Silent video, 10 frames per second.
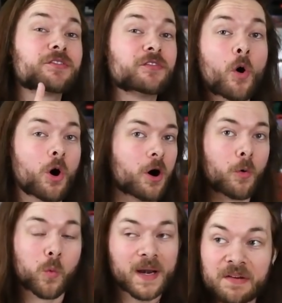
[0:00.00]
four,
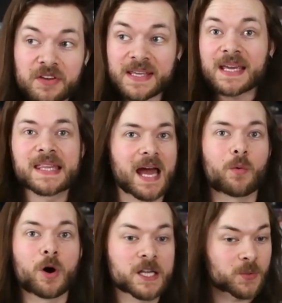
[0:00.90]
whatever year that
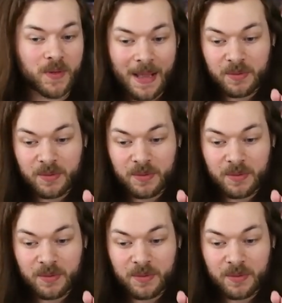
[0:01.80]
was, when I